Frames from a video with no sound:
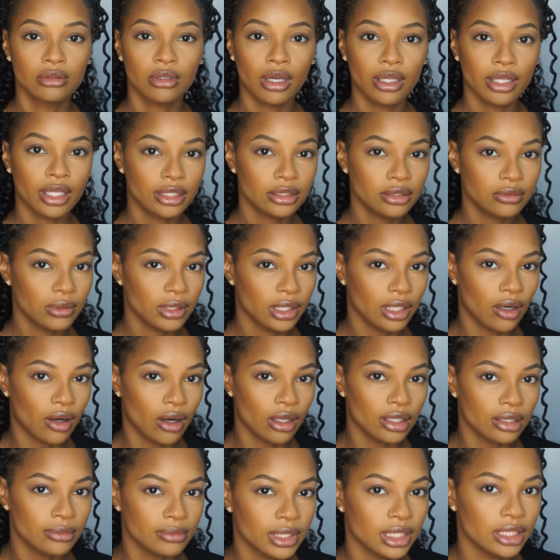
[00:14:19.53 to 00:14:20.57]
And that's really
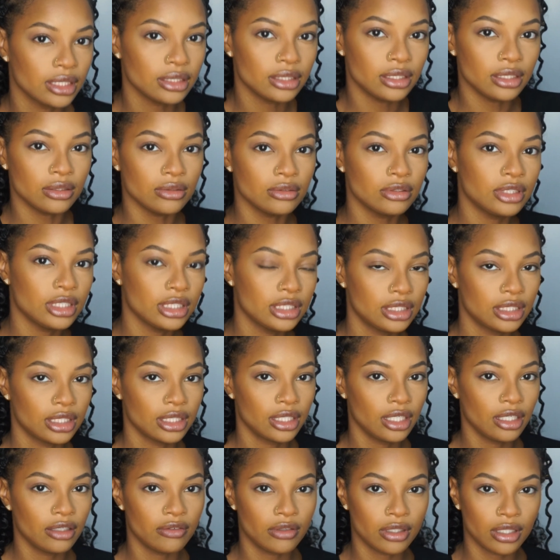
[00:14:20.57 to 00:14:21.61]
all I'm going to do, just to
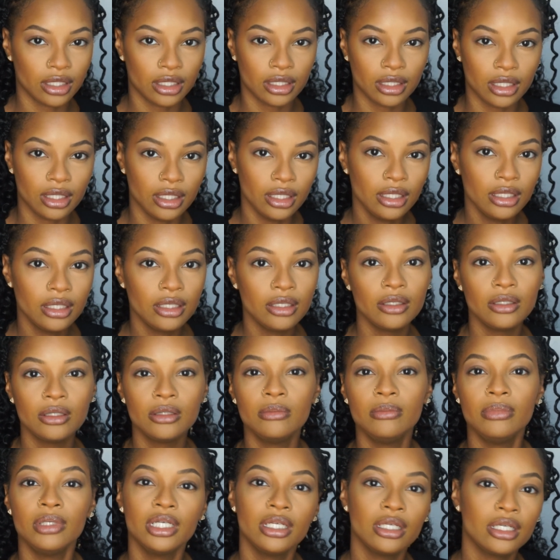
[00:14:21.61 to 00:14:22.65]
give it a
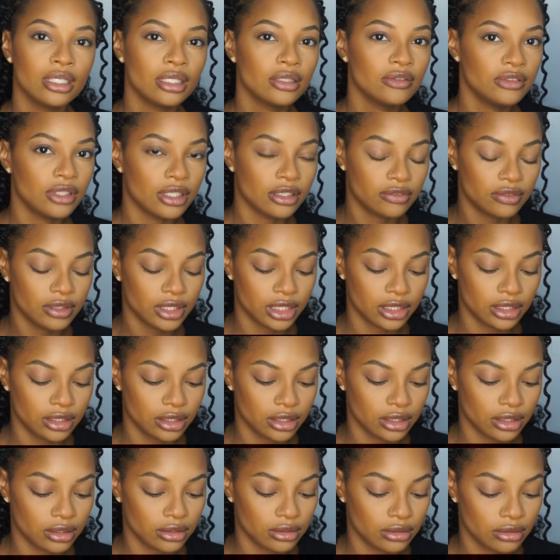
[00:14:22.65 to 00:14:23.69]
little bit of
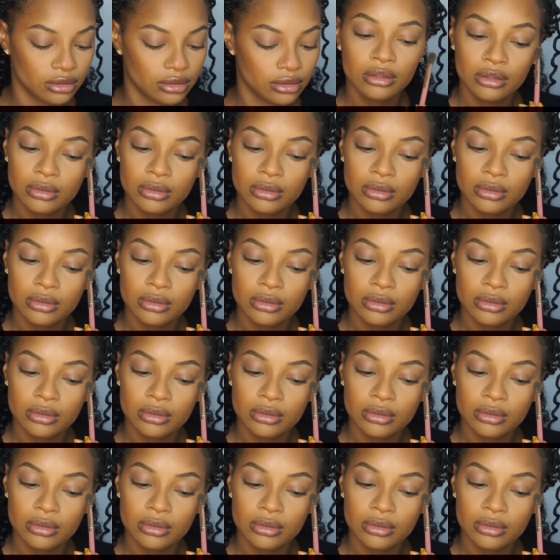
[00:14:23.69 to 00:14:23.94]
definition.